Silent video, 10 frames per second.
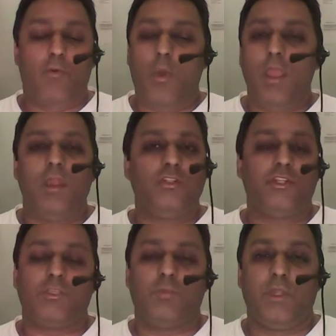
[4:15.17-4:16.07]
Quite
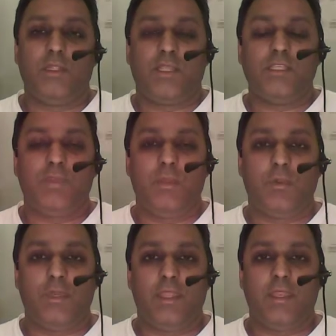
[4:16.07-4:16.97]
legitimately, these
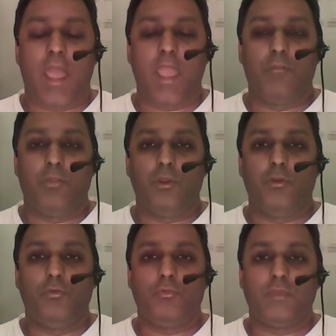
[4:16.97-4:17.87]
people need a
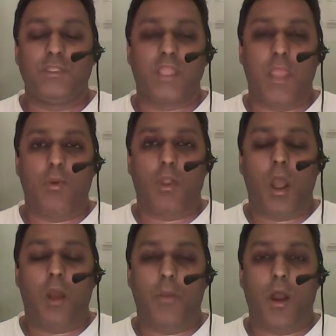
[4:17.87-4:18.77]
blue disabled
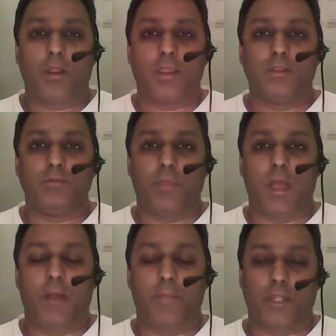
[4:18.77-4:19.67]
car parking
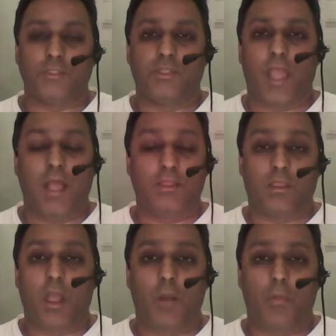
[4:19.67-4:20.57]
badge and a
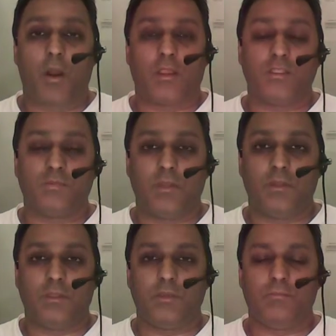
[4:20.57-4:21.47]
a